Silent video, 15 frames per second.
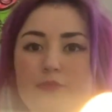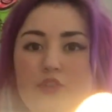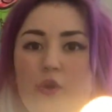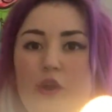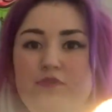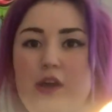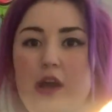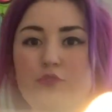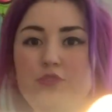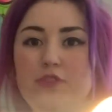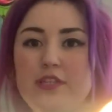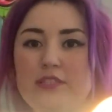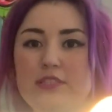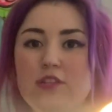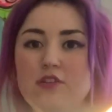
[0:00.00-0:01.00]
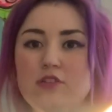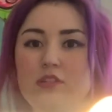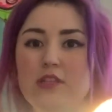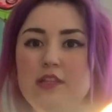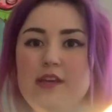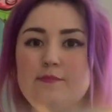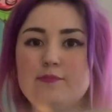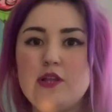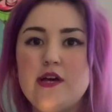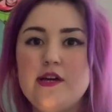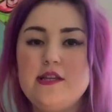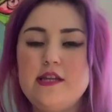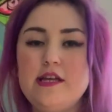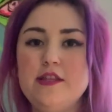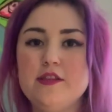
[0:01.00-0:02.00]
So I found this little clamp
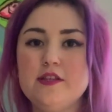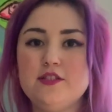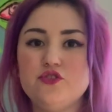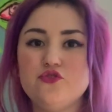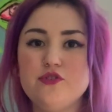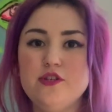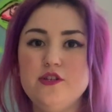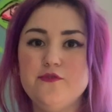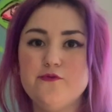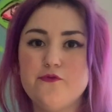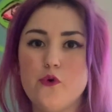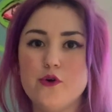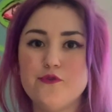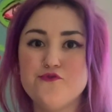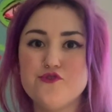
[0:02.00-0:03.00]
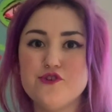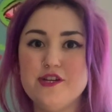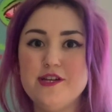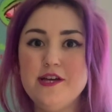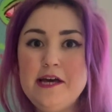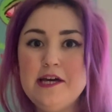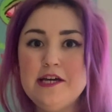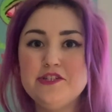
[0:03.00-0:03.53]
light in the street for free.